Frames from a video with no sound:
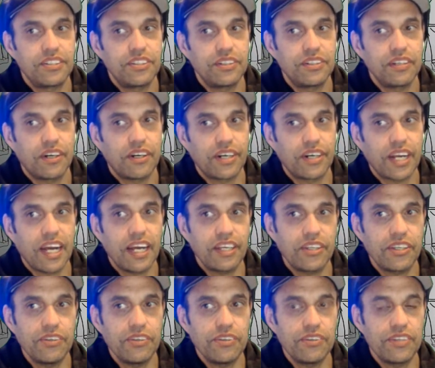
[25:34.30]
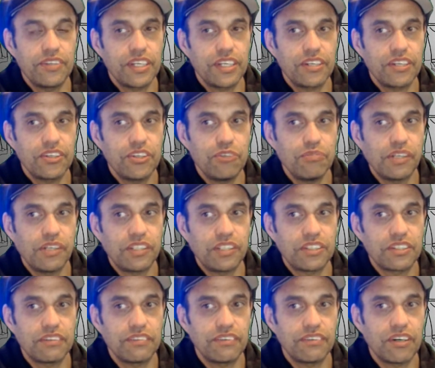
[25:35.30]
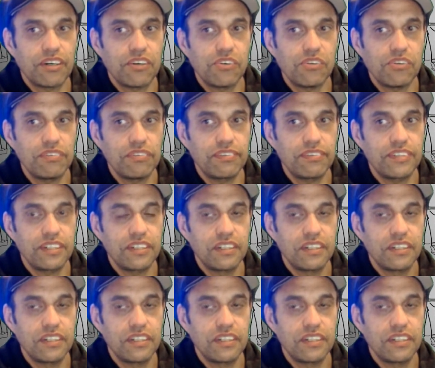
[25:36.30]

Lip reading: I'd argue that humans evolved